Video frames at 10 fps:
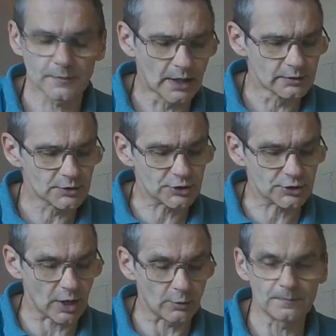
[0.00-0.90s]

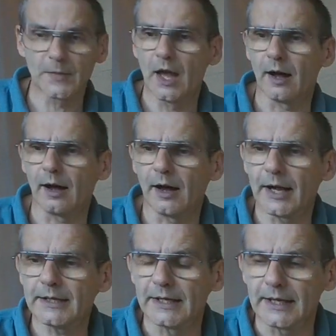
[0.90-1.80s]
So, I
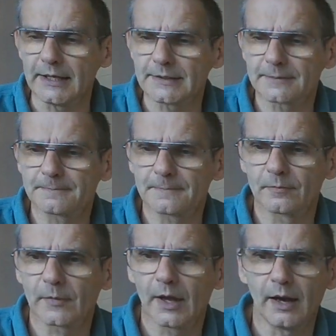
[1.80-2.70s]
need
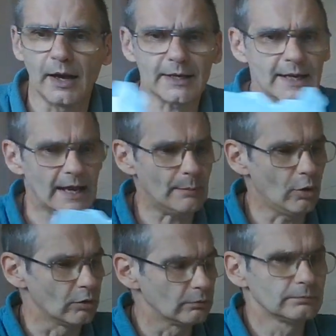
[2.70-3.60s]
a camel.